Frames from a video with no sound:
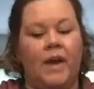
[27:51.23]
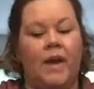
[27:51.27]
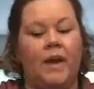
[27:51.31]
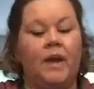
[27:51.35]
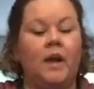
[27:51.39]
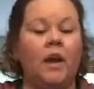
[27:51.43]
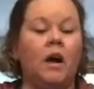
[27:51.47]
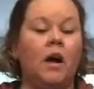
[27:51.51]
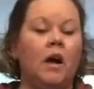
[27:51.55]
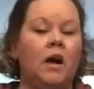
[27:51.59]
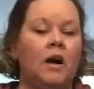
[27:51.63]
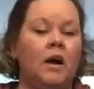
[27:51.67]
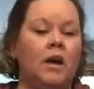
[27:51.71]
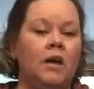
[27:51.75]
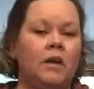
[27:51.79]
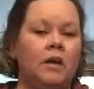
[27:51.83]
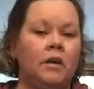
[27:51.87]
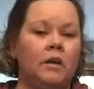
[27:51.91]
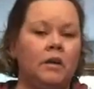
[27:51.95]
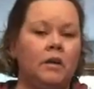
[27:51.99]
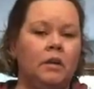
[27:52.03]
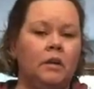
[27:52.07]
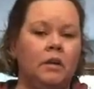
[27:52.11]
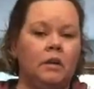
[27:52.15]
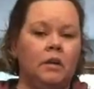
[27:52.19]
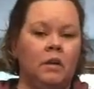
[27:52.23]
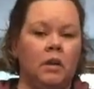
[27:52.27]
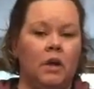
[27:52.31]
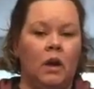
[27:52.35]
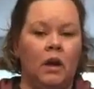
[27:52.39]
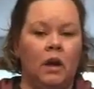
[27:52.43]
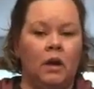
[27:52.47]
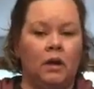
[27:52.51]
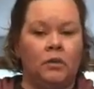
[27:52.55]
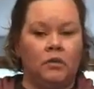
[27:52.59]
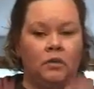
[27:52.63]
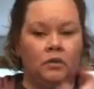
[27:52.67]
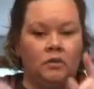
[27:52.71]
a
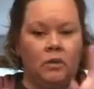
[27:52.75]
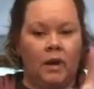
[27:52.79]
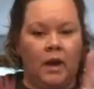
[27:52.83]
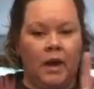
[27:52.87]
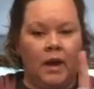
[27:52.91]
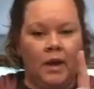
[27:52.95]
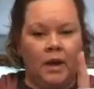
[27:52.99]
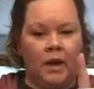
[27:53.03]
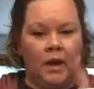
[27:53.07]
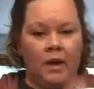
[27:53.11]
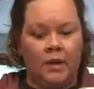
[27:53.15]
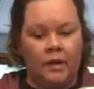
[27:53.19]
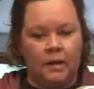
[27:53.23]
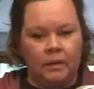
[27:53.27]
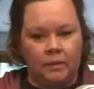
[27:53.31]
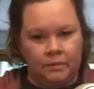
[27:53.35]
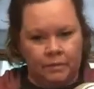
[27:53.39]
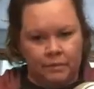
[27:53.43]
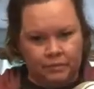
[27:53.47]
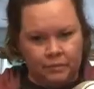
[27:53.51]
hot dry iron,